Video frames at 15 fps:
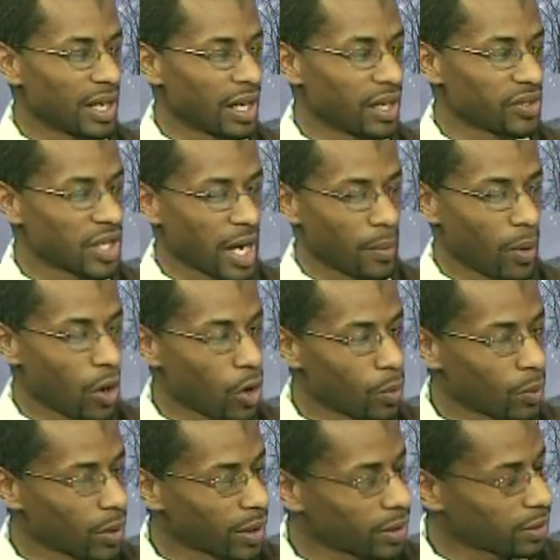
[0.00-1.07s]
type
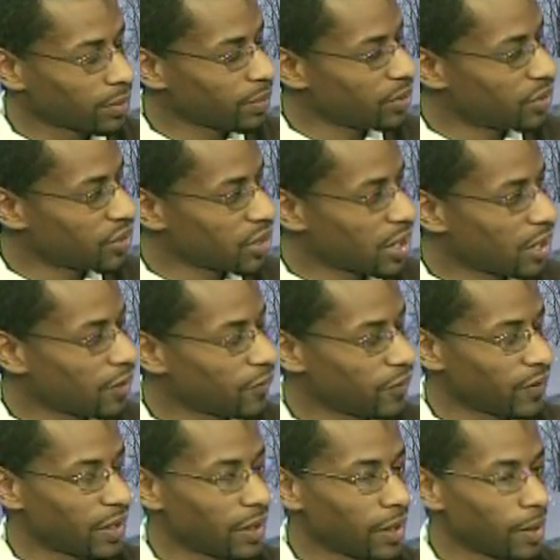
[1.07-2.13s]
homework stuff.